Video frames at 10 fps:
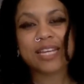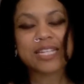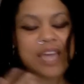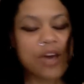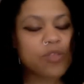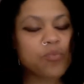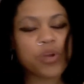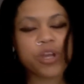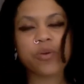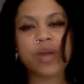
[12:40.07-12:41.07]
Tell them where
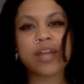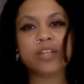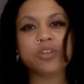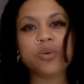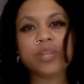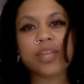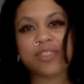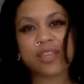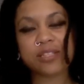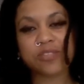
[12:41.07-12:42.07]
you're at. Don't let
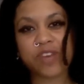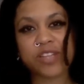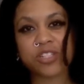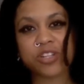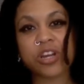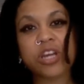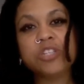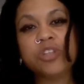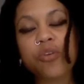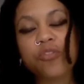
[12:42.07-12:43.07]
things fester.
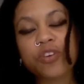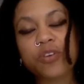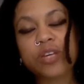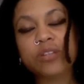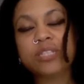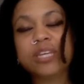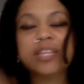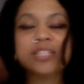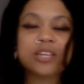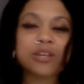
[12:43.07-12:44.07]
Don't feel guilty.
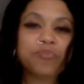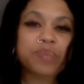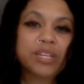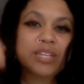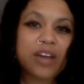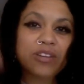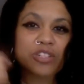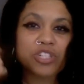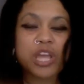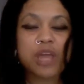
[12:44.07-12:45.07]
That's going to beat down your
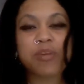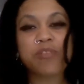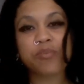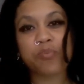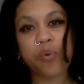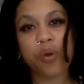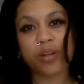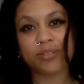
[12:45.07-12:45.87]
shame even more.